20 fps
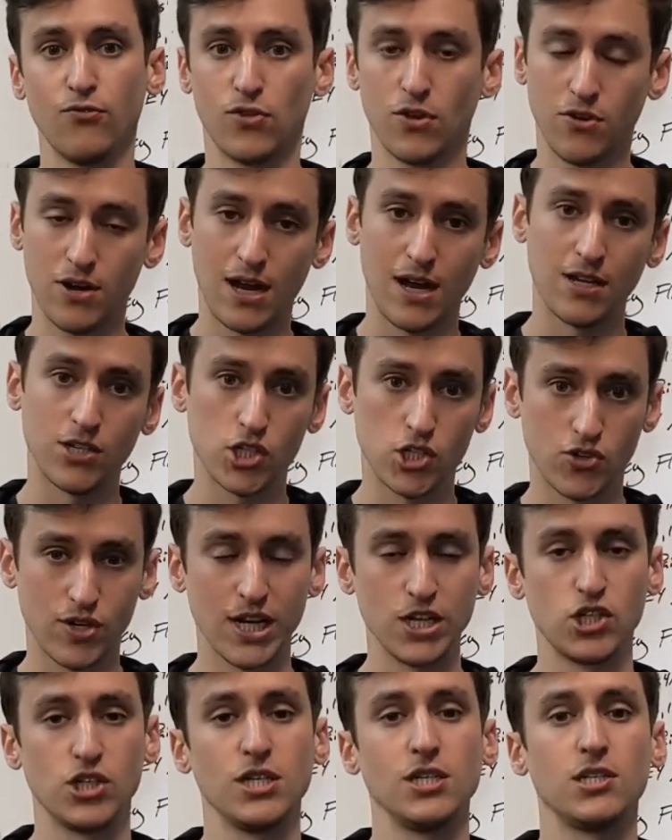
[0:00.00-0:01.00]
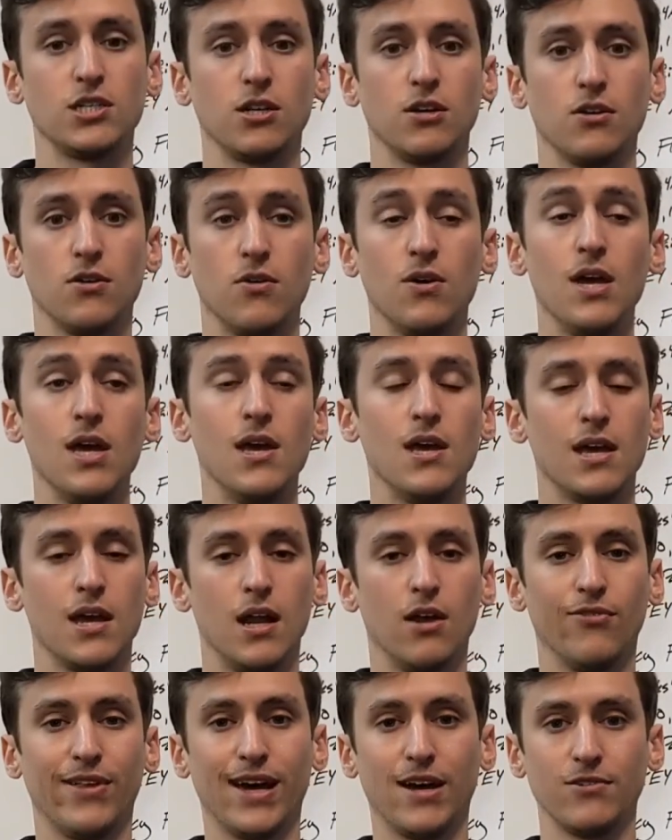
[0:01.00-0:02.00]
they're not stretchy, so it
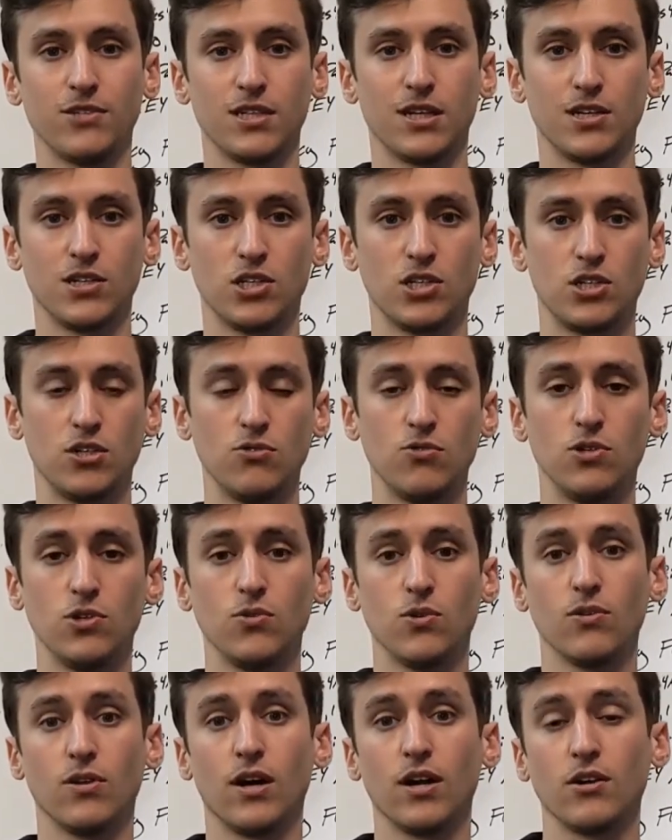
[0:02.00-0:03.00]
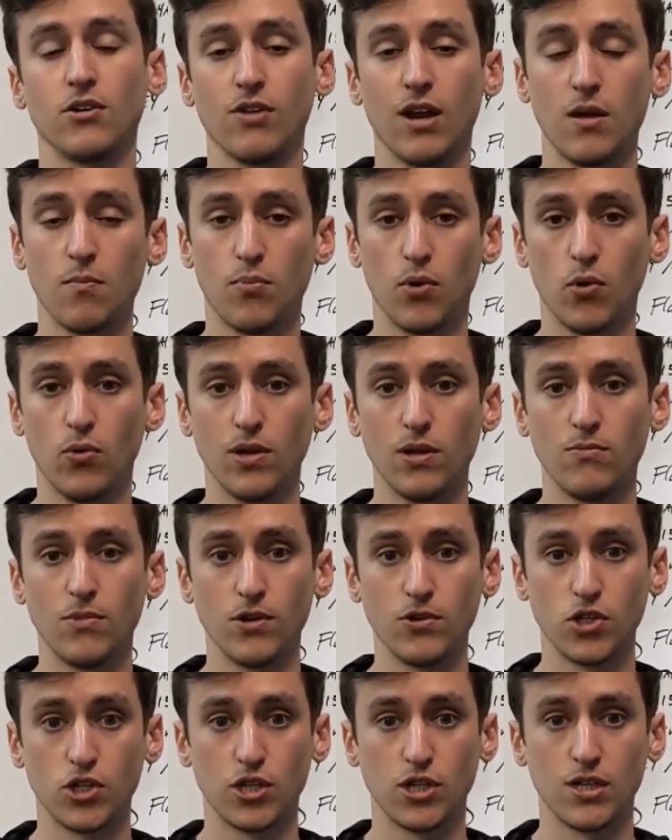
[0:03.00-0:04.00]
allows us to do a lot of great pulling
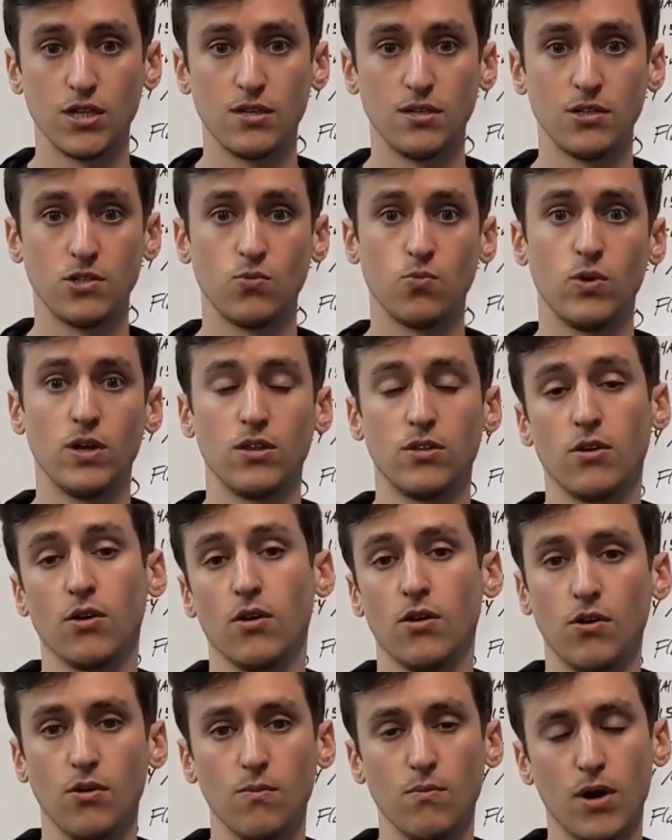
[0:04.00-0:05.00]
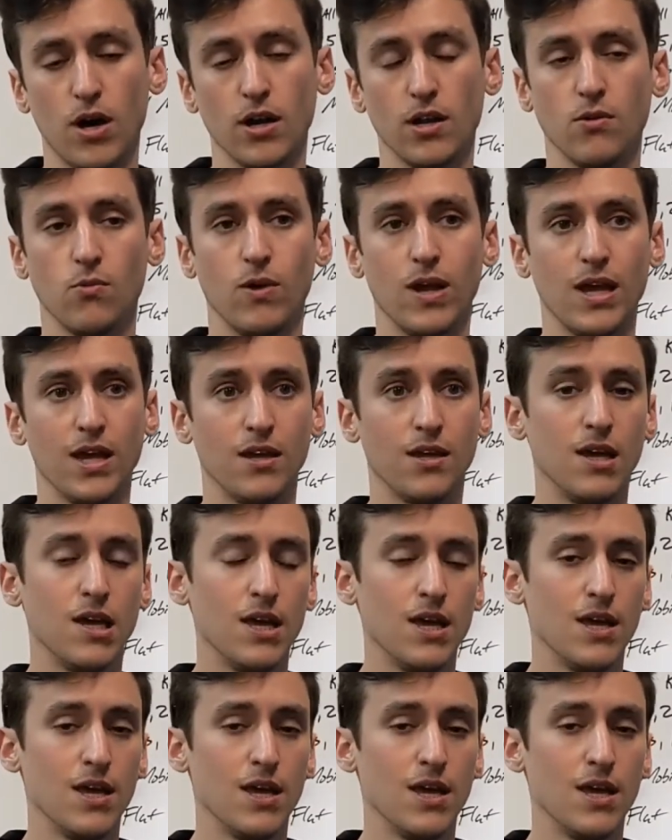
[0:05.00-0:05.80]
motions with our own body weight.